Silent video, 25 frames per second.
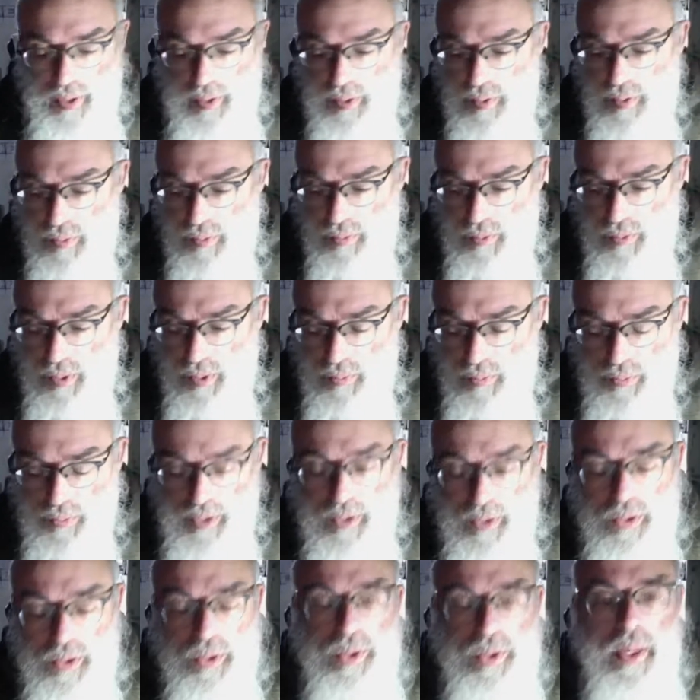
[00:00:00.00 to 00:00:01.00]
When we
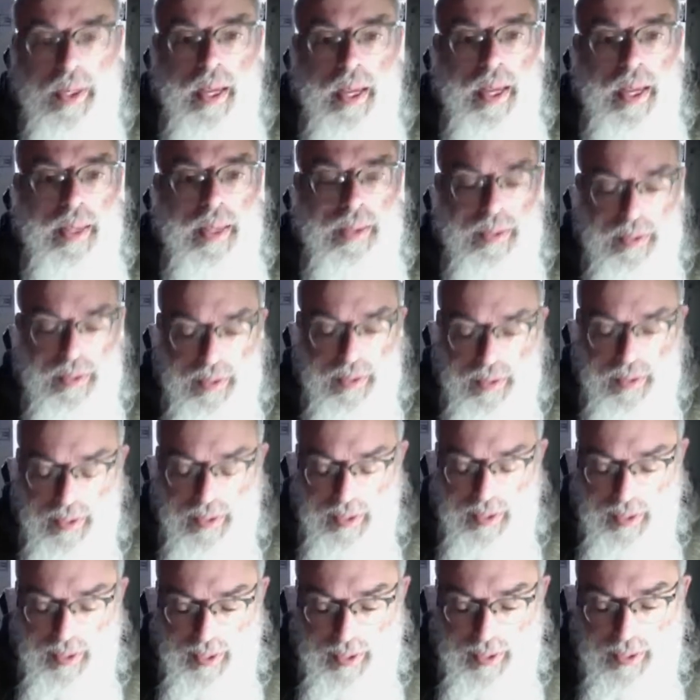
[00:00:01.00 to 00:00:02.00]
look at
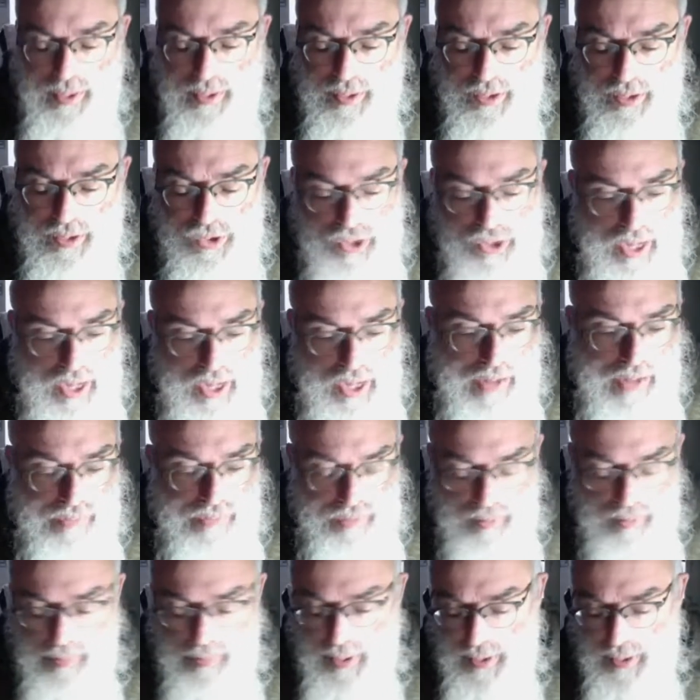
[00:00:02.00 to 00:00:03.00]
the English
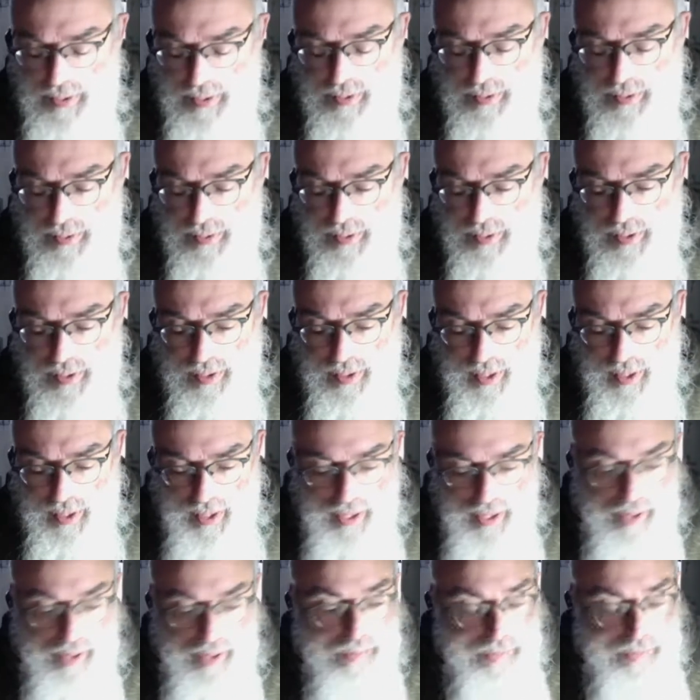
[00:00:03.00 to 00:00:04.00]
alphabet, the
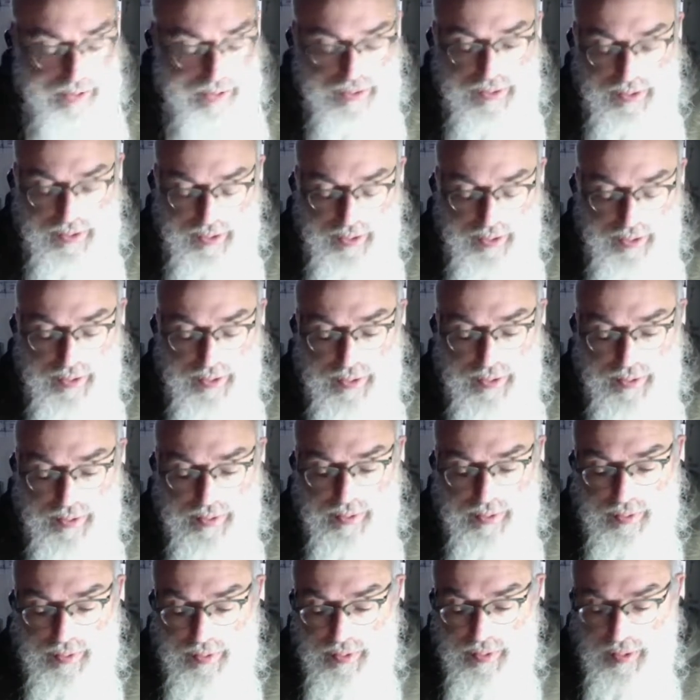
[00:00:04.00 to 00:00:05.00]
ABC,
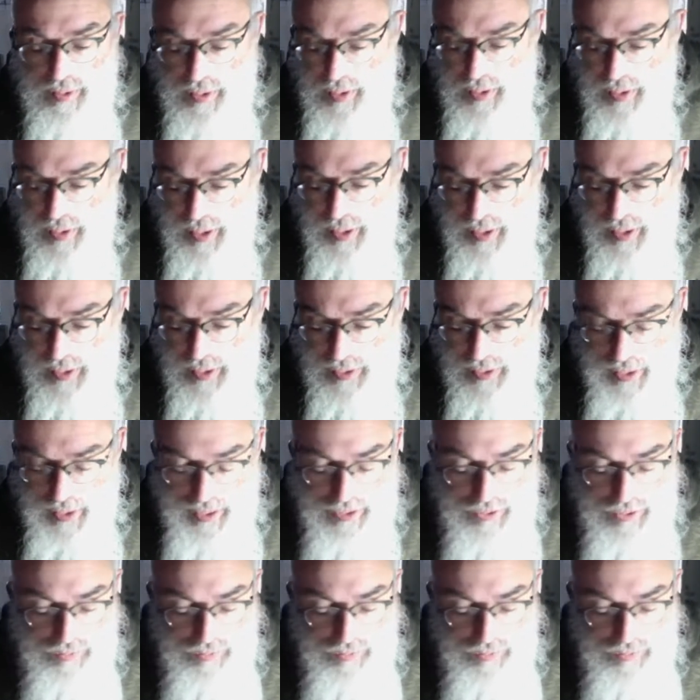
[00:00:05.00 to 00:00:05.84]
as